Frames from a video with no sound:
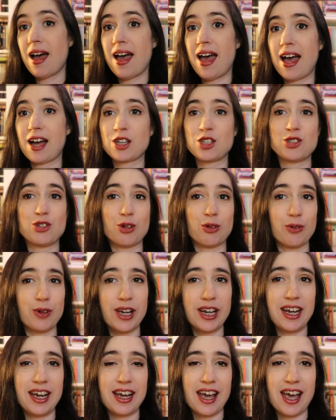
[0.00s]
extra
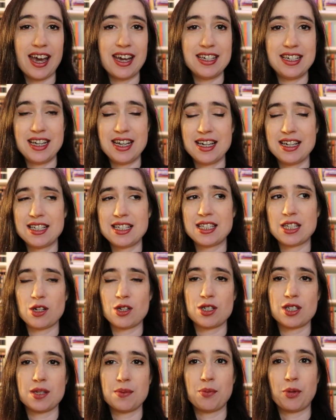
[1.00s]
reading ideas.
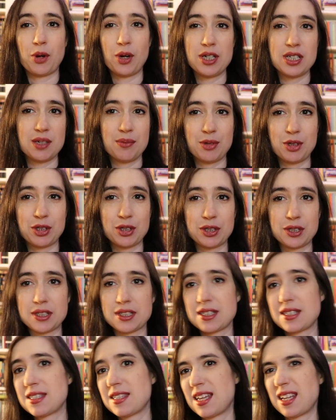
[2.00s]
There's some
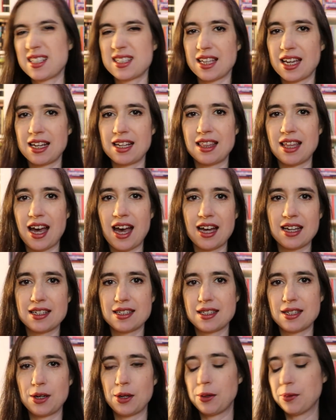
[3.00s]
printables, things like that.
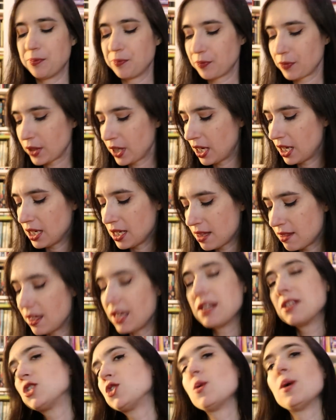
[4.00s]
So
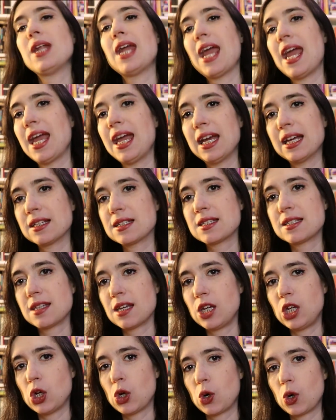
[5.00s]
things to enhance
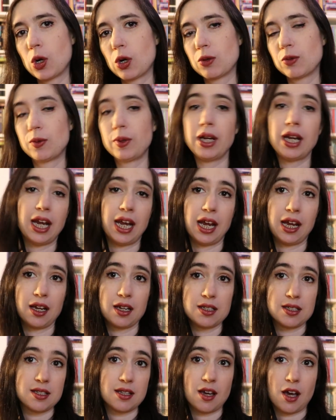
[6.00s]
your
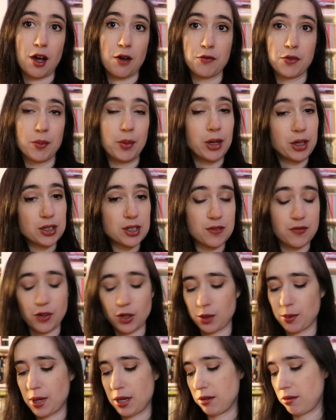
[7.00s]
readings of the books for
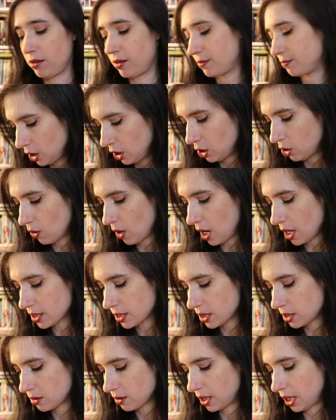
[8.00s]
the month. You
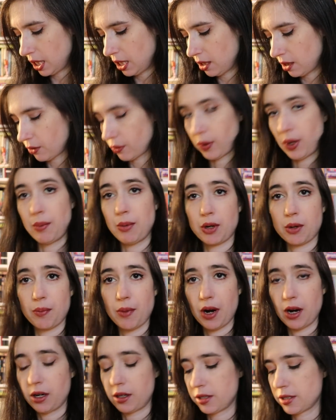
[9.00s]
also get three
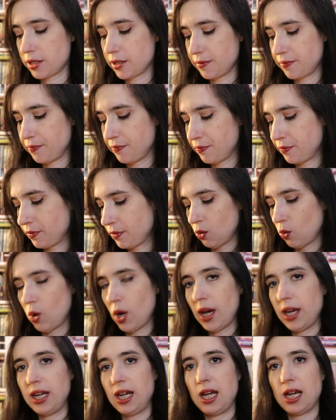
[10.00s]
bookmarks.
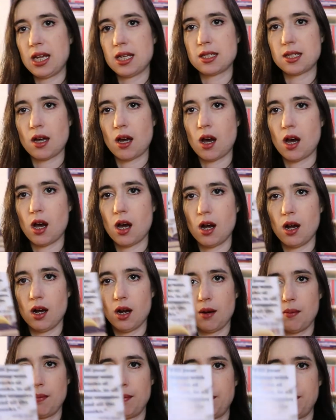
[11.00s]
One is our